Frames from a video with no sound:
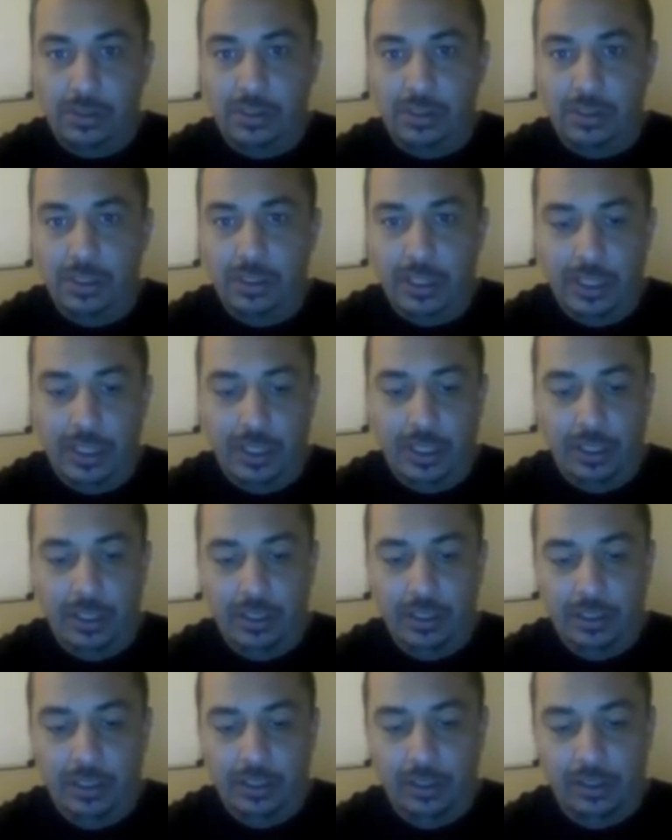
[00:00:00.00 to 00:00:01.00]

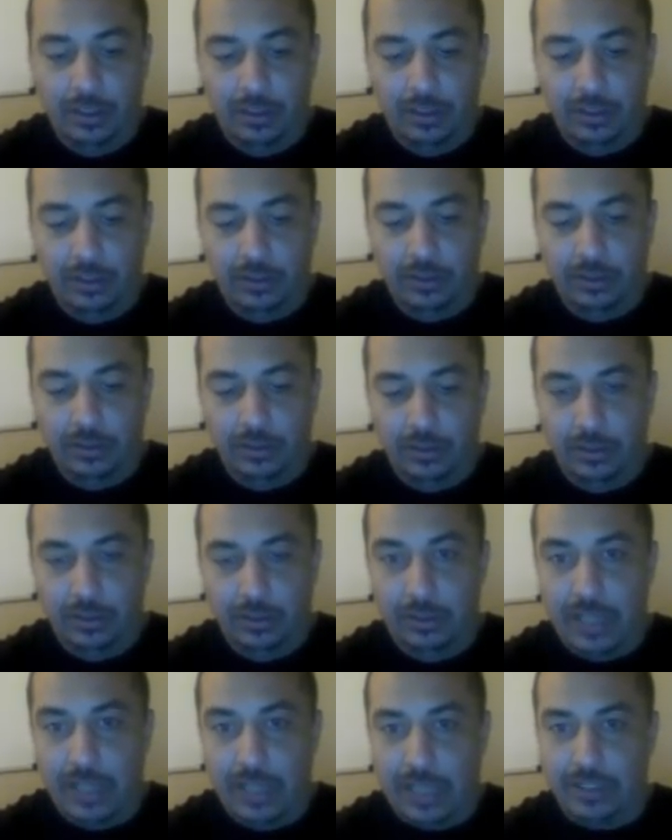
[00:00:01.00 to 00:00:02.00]
Killeen,
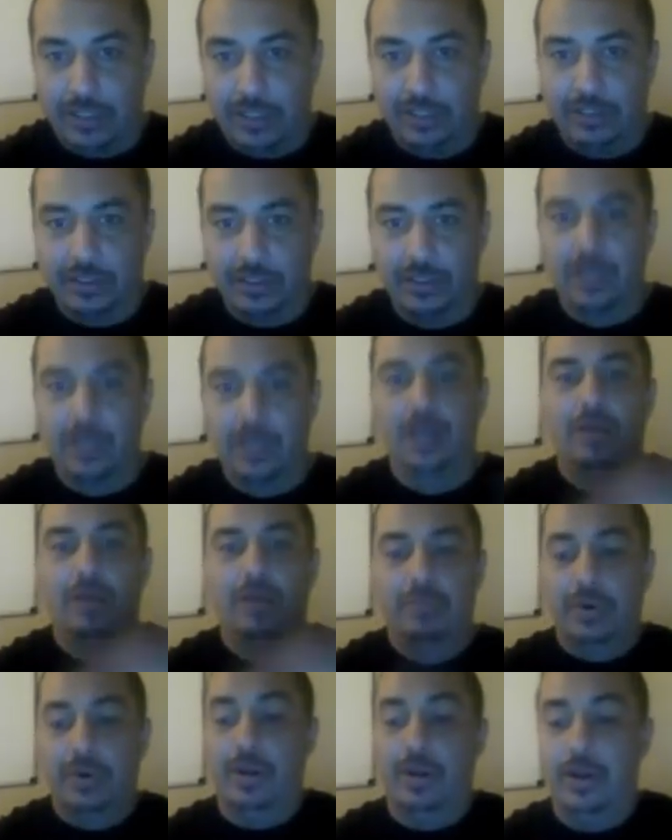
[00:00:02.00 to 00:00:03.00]
Texas.
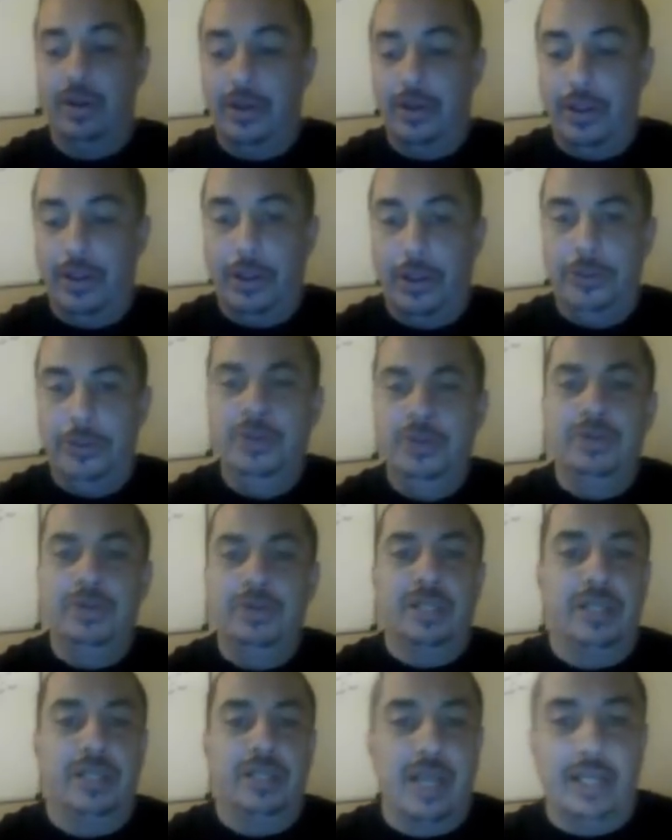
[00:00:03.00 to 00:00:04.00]
But you
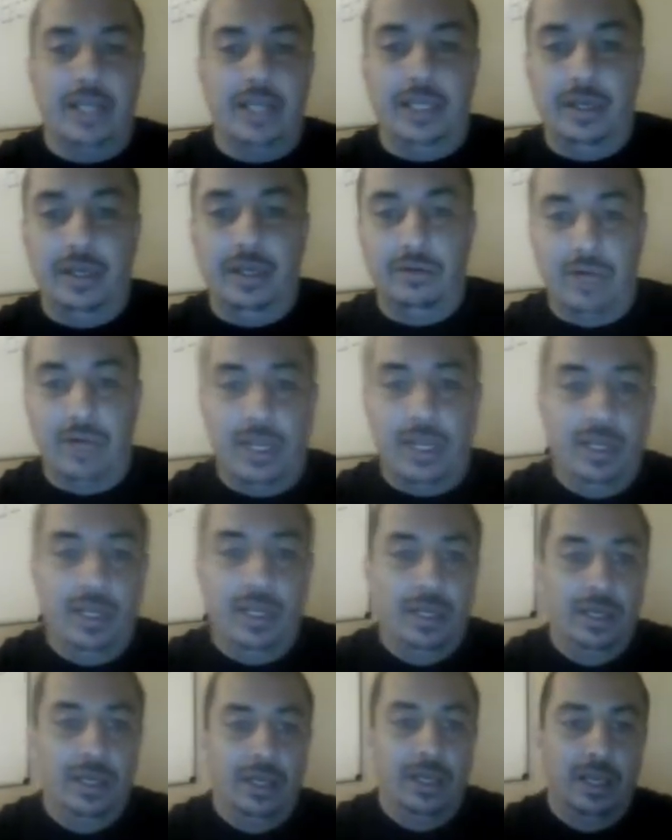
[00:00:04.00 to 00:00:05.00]
get the idea, right?
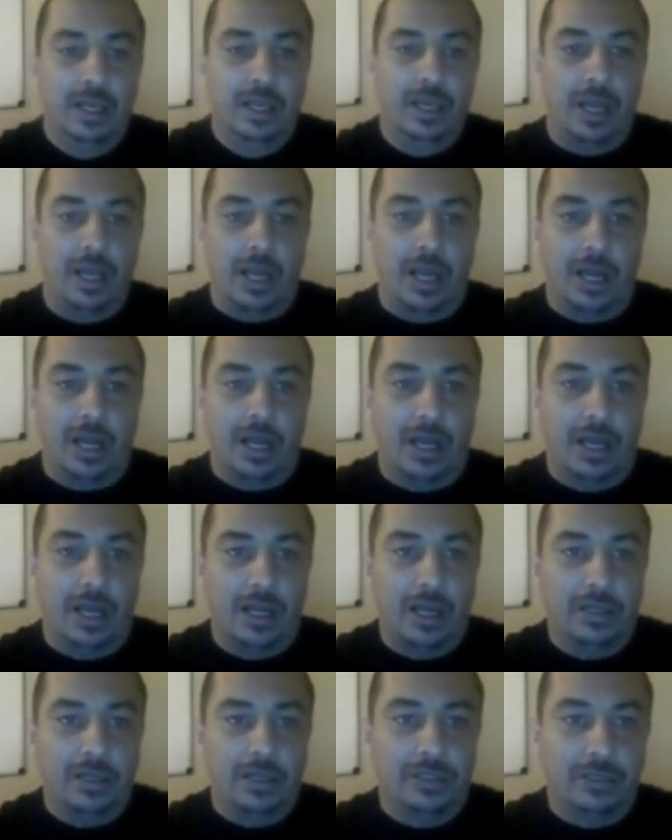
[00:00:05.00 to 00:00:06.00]

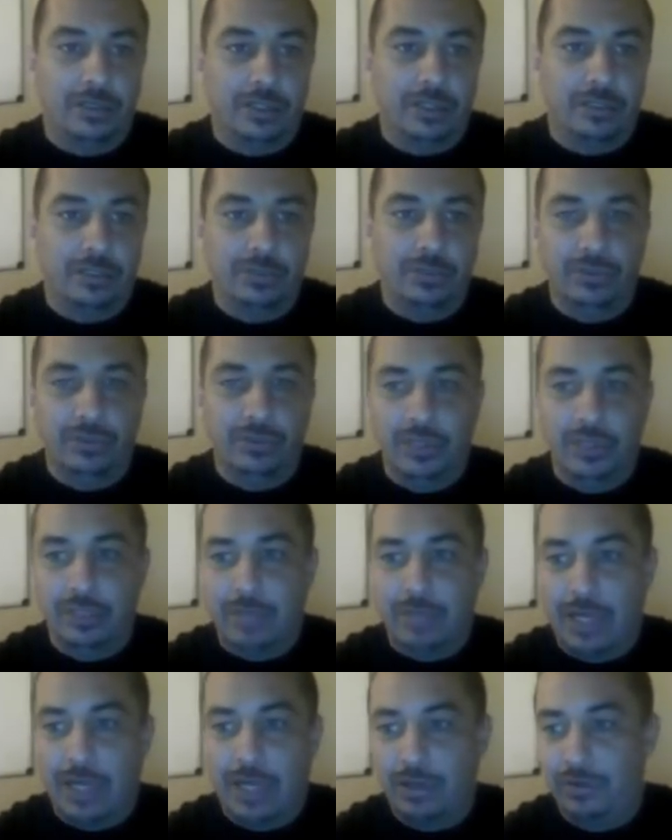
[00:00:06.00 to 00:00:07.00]
So let's move this
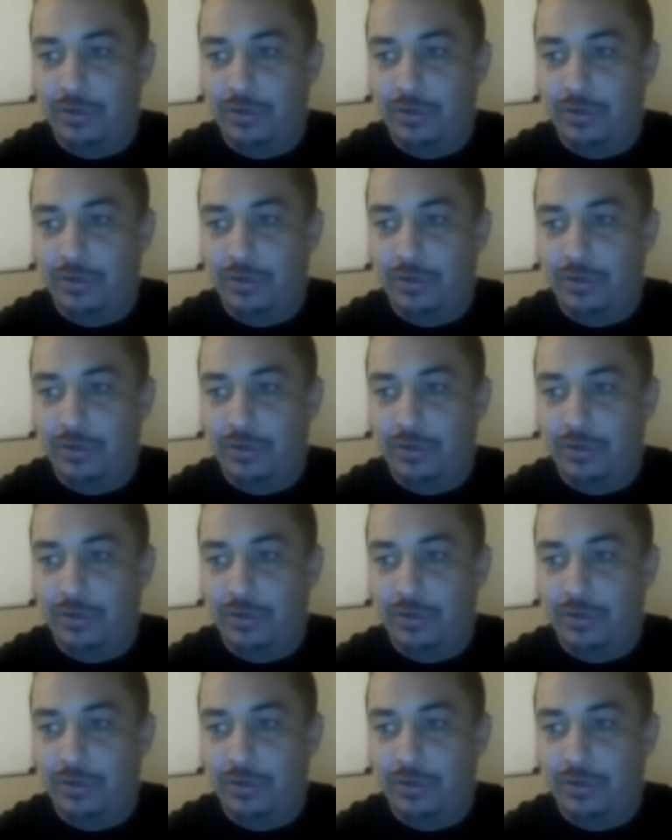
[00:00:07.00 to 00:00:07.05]
back